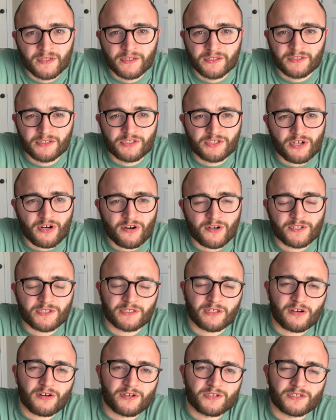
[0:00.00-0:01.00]
to charge
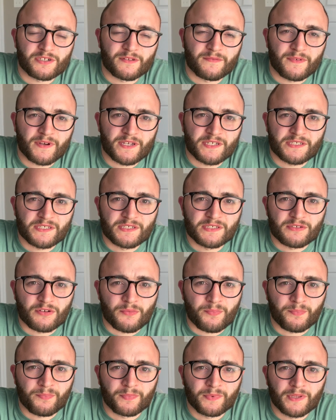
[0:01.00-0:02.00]
larger devices or
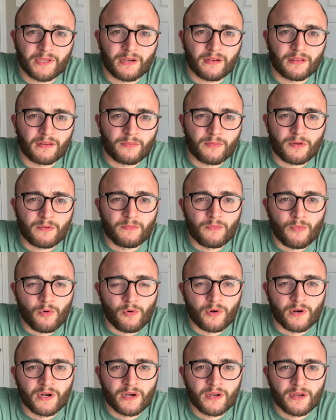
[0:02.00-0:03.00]
get a little bit
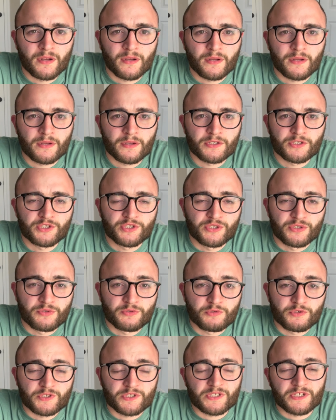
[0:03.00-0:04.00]
more
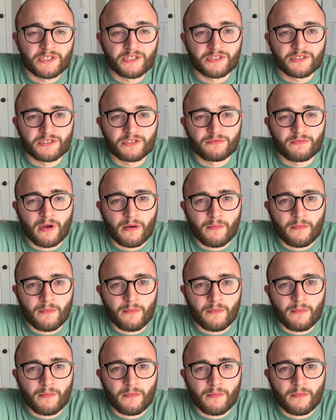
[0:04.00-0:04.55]
juice into my